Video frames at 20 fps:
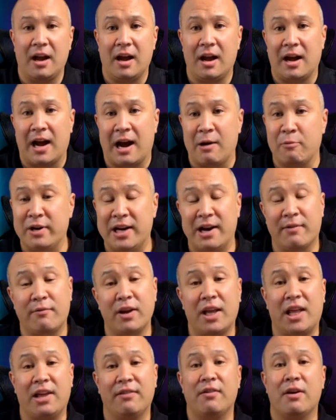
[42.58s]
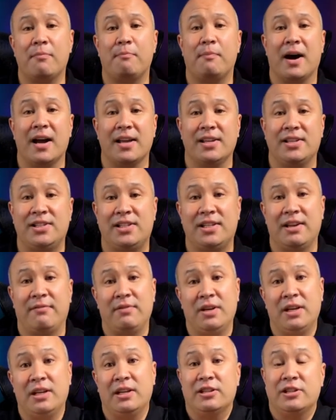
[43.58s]
I would never give up my
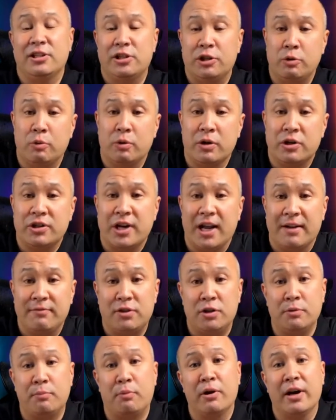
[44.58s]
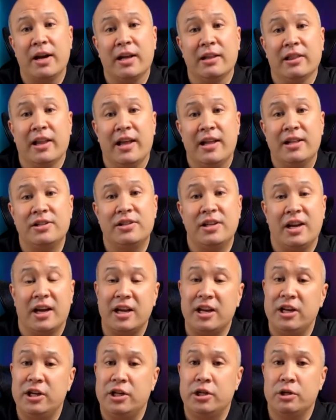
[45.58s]
70 to 200 f2.8 lens, and I'm
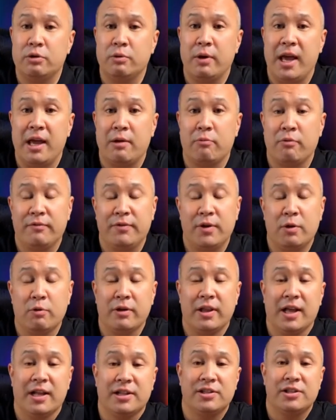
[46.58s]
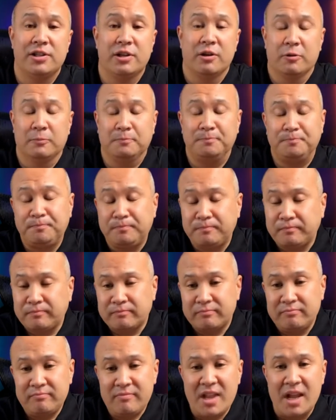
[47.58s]
gonna do a review on that soon.
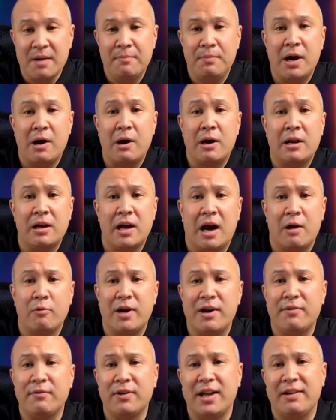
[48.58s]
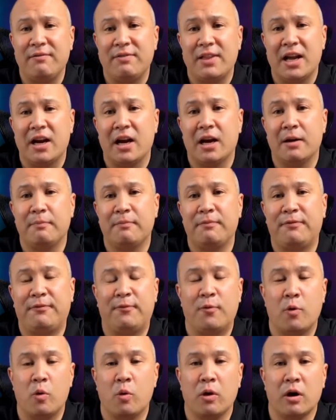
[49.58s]
But I would never give that up
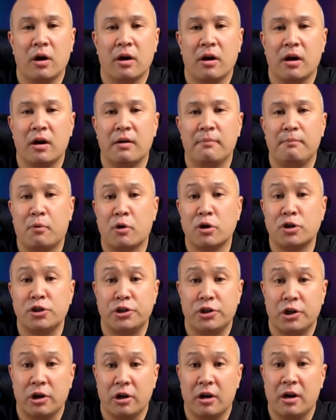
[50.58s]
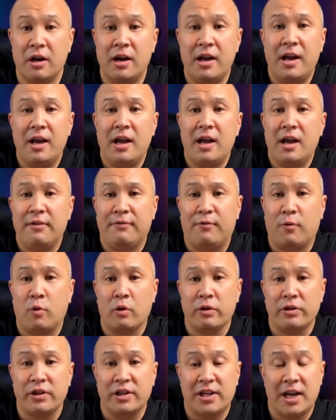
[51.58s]
for portraiture for
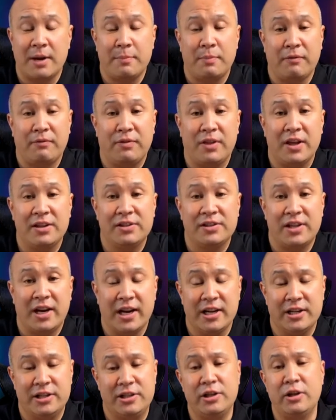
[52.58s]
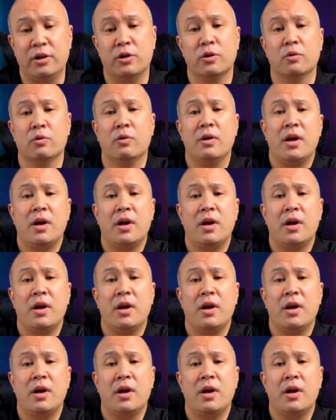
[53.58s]
the type of things that I do.